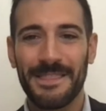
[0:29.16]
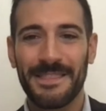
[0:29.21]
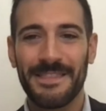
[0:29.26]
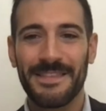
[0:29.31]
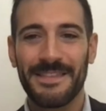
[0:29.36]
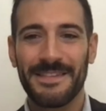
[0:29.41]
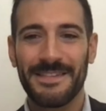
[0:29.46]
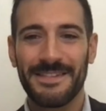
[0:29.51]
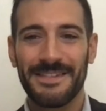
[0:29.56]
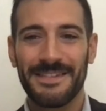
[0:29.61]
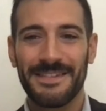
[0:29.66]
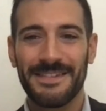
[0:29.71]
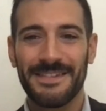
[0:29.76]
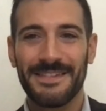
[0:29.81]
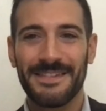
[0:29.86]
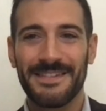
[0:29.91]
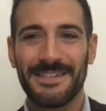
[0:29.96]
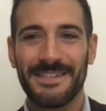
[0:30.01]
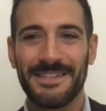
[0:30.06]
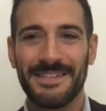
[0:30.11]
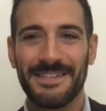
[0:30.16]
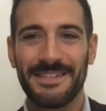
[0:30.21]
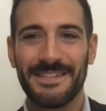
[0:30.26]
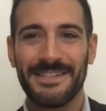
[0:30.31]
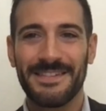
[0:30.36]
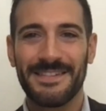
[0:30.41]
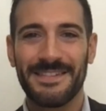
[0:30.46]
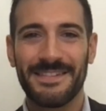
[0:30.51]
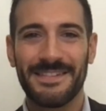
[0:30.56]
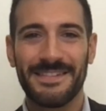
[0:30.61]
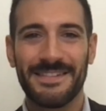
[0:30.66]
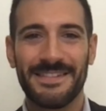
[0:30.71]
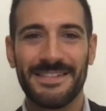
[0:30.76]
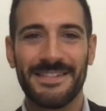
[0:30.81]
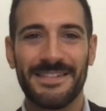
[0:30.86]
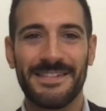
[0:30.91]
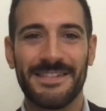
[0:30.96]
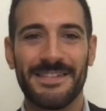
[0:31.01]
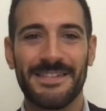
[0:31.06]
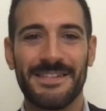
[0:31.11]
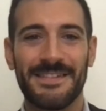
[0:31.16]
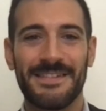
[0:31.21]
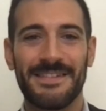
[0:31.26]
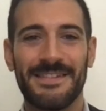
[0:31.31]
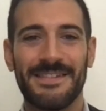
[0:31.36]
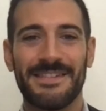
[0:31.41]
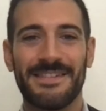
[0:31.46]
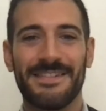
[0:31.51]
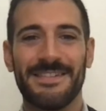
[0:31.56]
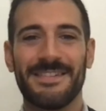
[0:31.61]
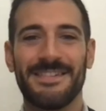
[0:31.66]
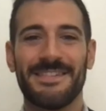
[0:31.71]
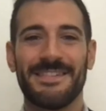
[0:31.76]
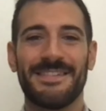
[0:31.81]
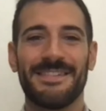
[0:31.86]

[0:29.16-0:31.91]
This person isn't speaking.